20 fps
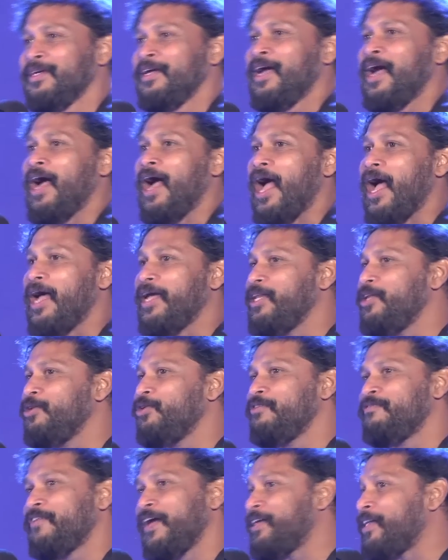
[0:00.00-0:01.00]
I knew if
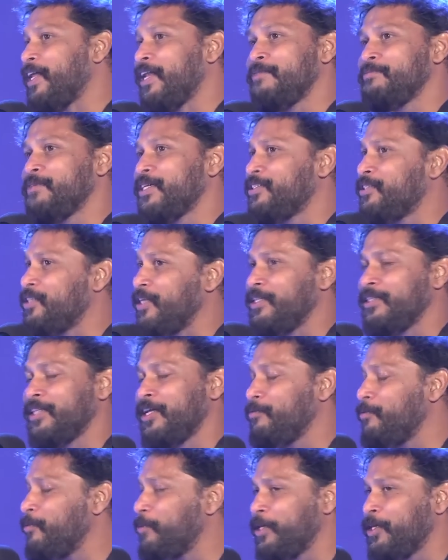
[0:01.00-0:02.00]
I tell him that scene, there will
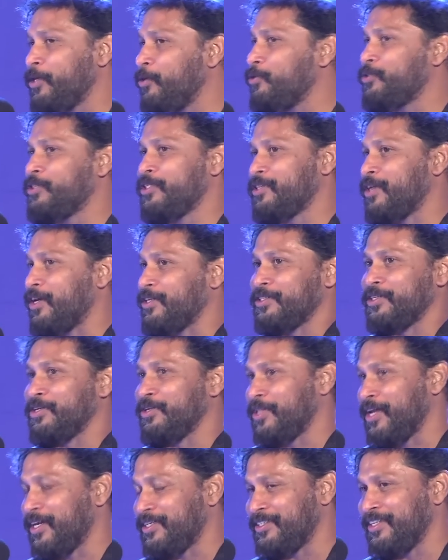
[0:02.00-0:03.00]
be huge discussion on
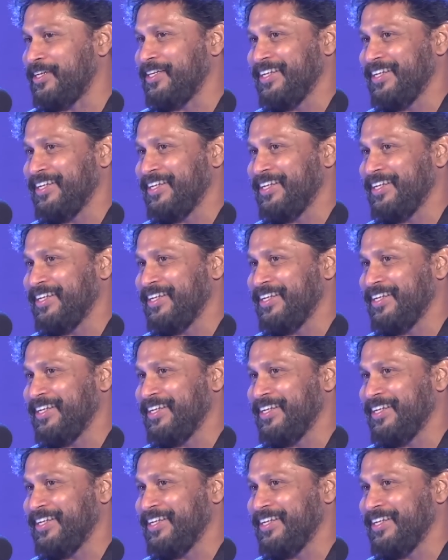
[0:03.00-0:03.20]
that scene.